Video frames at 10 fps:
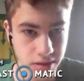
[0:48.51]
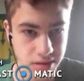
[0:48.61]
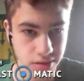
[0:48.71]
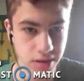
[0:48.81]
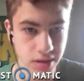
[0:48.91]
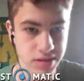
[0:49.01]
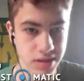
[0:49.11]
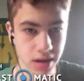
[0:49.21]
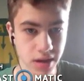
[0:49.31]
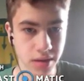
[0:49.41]
So you can
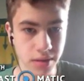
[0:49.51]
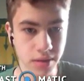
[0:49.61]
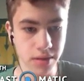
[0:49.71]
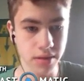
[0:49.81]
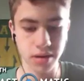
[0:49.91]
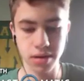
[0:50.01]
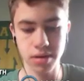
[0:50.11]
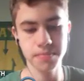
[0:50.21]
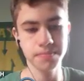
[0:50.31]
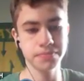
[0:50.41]
say,
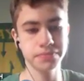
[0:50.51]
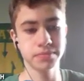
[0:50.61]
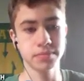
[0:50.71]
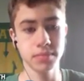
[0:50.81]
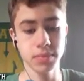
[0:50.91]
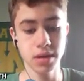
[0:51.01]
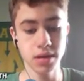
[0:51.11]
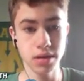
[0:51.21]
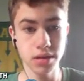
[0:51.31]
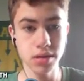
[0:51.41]

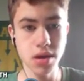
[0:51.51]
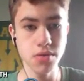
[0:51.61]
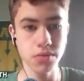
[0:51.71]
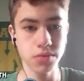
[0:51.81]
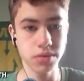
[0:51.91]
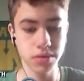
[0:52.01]
YouTube,